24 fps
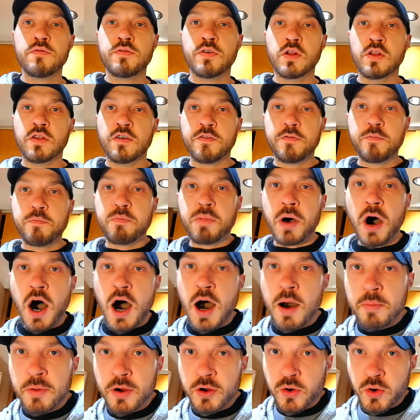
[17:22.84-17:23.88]
Full of
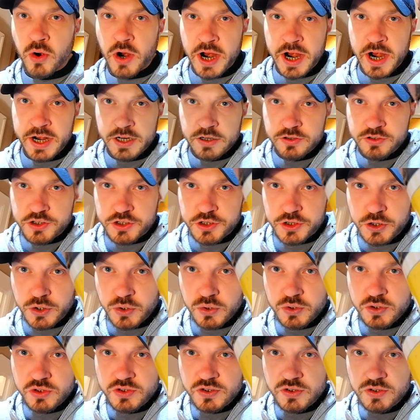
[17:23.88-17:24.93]
pomegranate
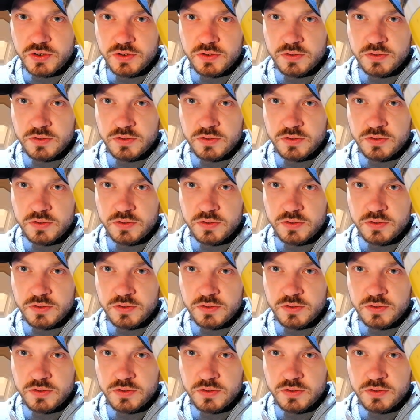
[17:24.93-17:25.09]
juice,